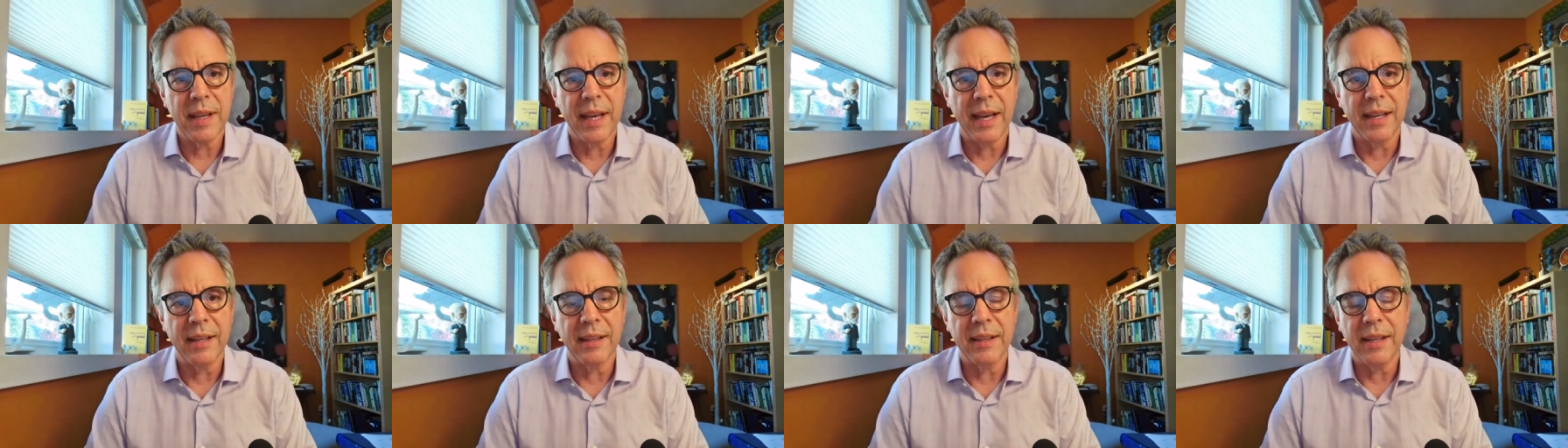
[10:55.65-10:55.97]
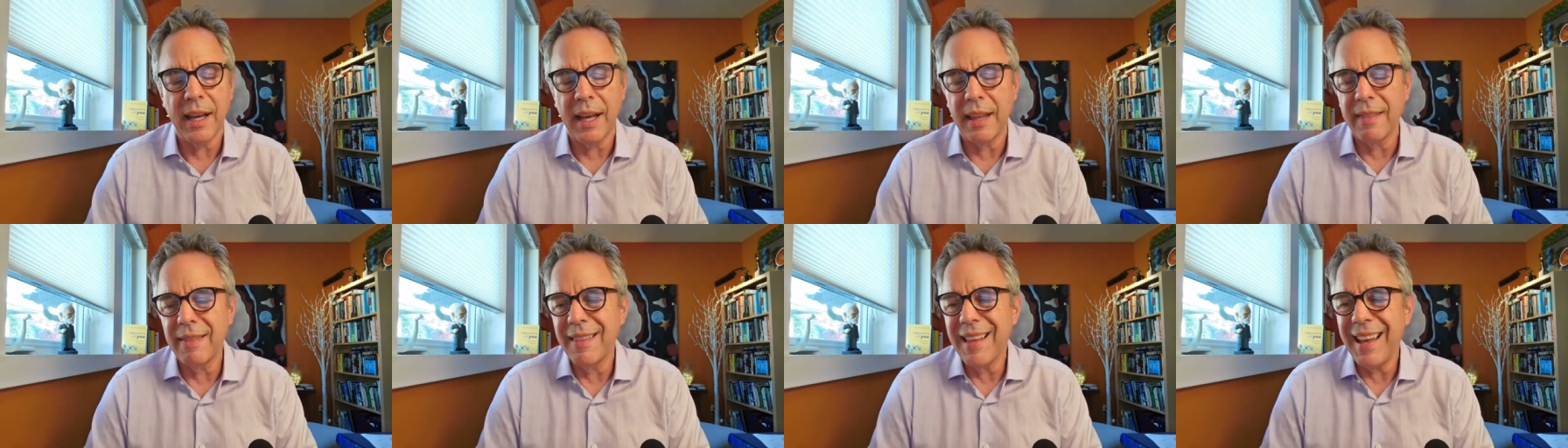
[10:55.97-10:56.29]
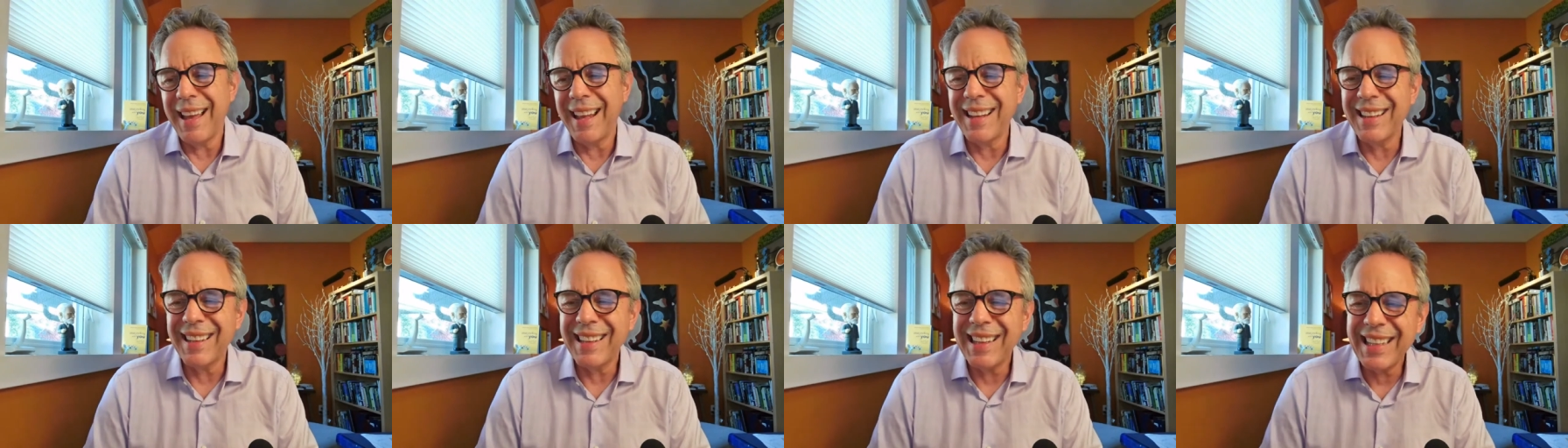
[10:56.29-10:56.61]
and and
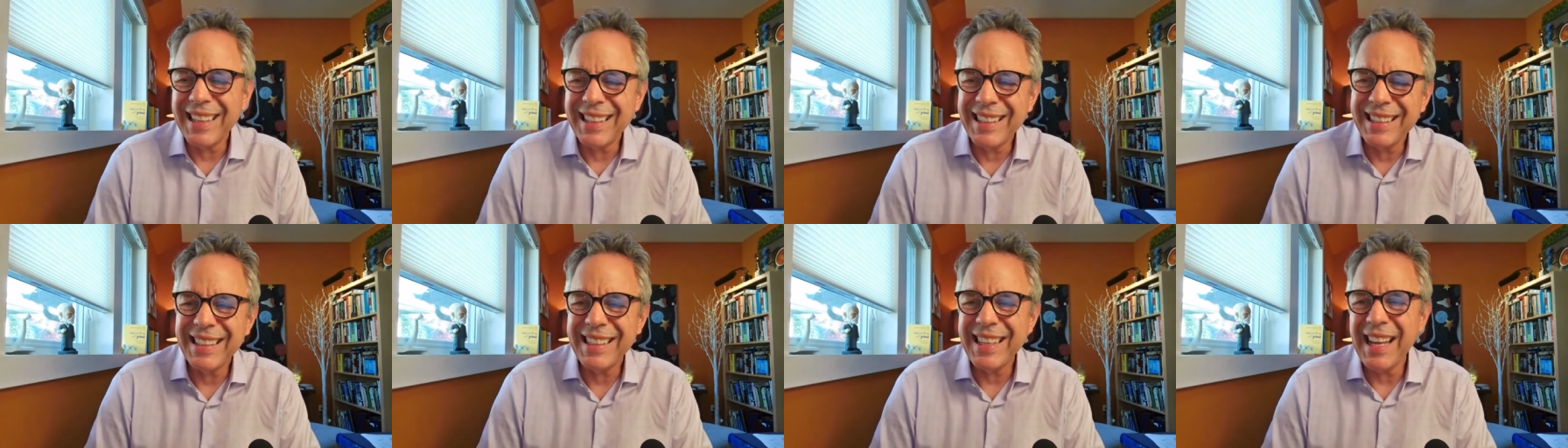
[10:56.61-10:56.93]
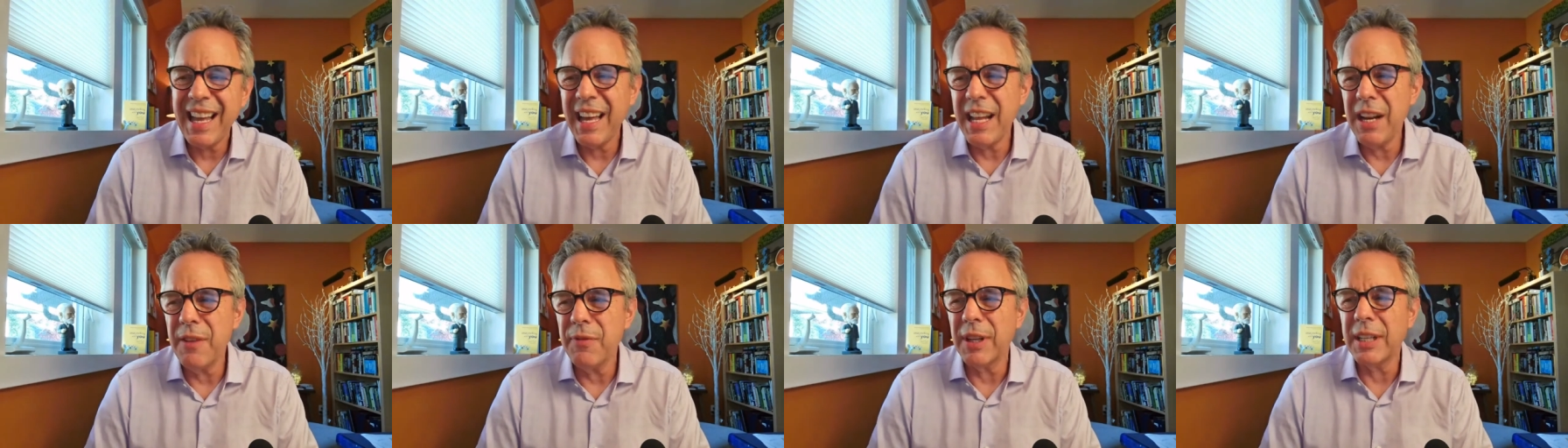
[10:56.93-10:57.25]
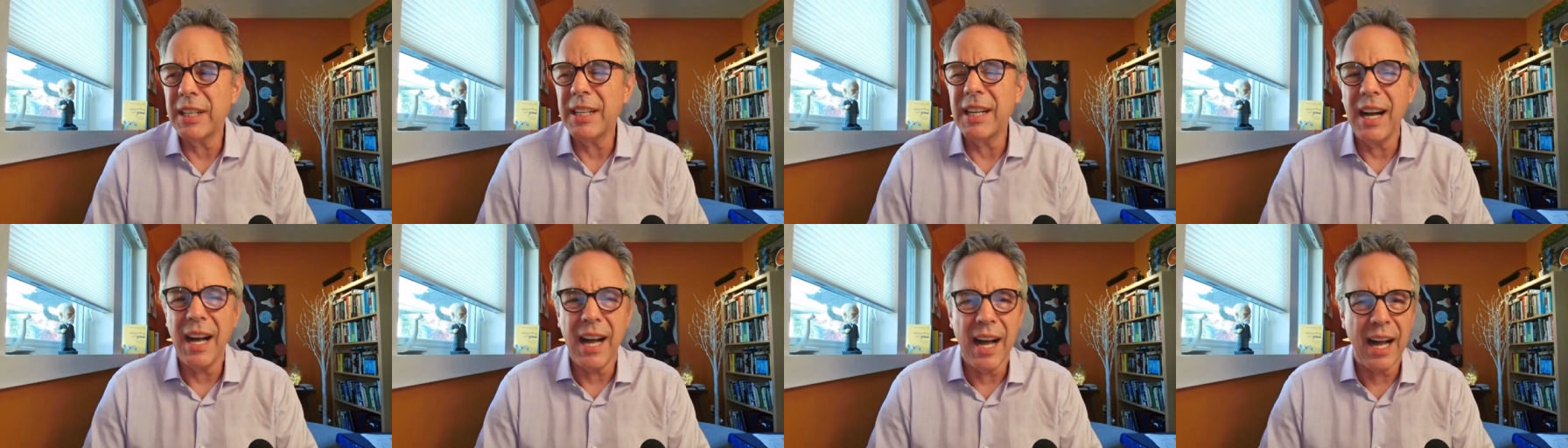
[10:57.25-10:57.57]
and a kind of a
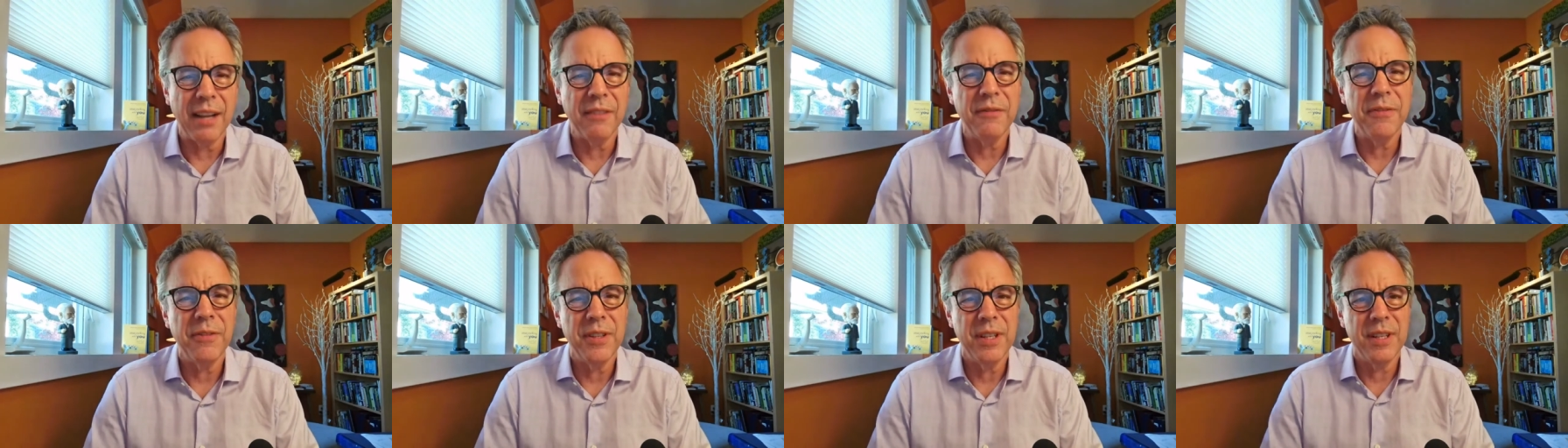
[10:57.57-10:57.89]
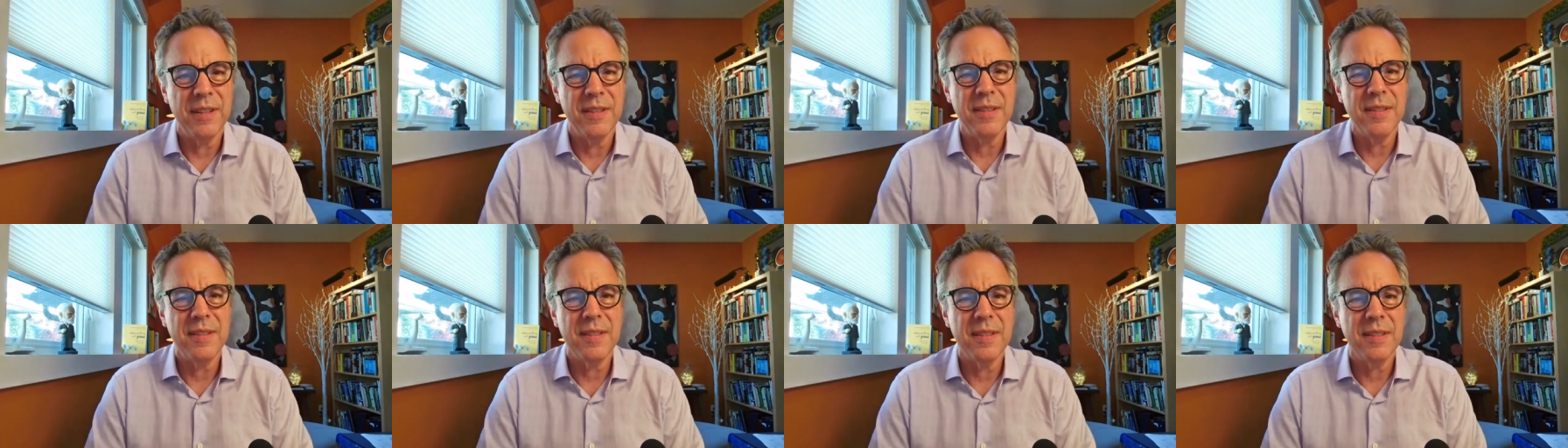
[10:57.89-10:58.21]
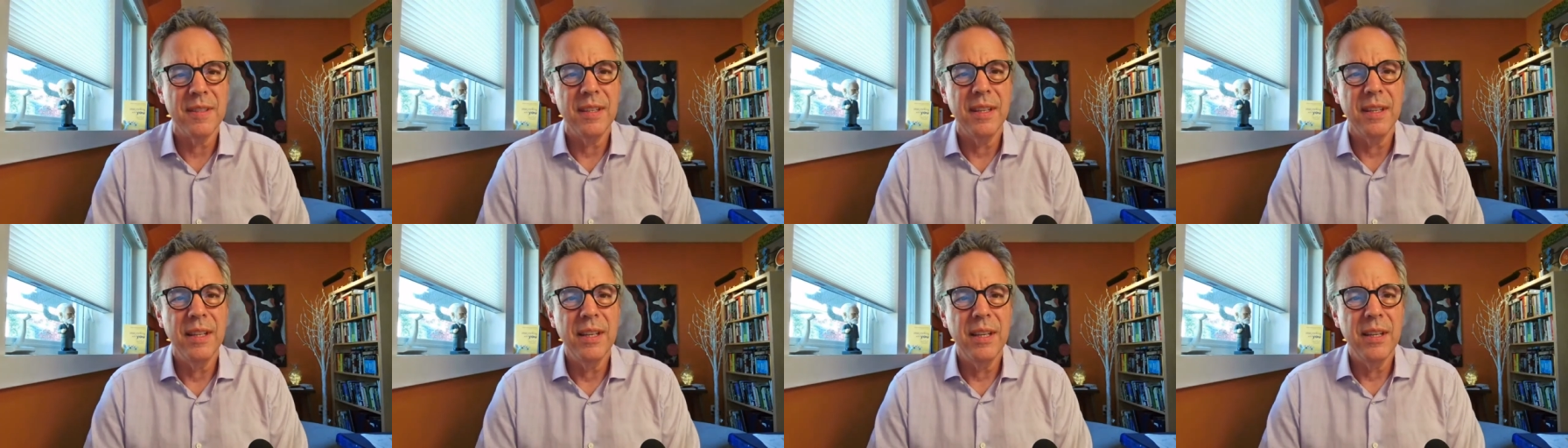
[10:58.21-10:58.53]
confidence